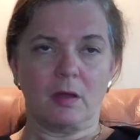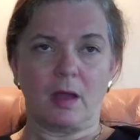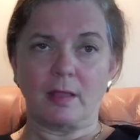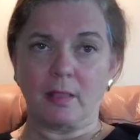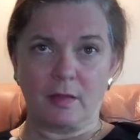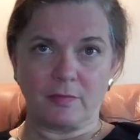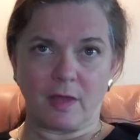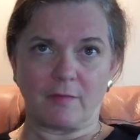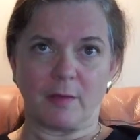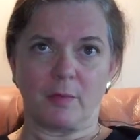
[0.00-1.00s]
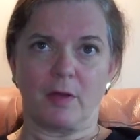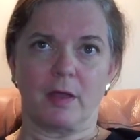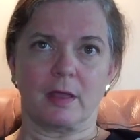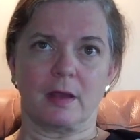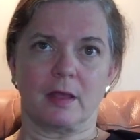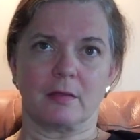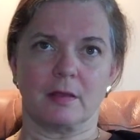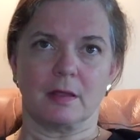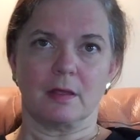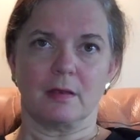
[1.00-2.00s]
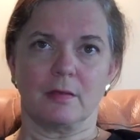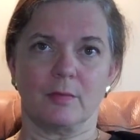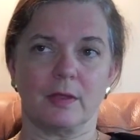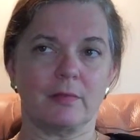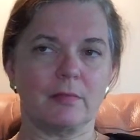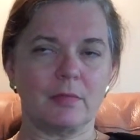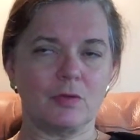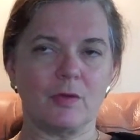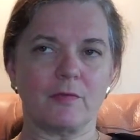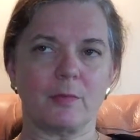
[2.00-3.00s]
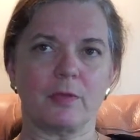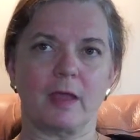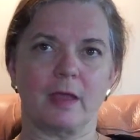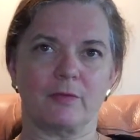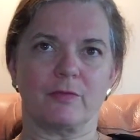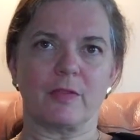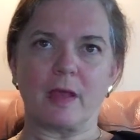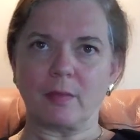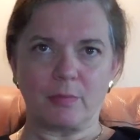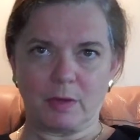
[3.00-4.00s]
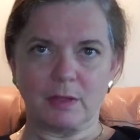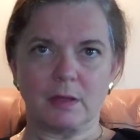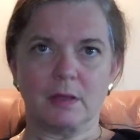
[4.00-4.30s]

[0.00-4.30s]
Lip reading: I'd love to have MRI connected in. We do have a plan for that, but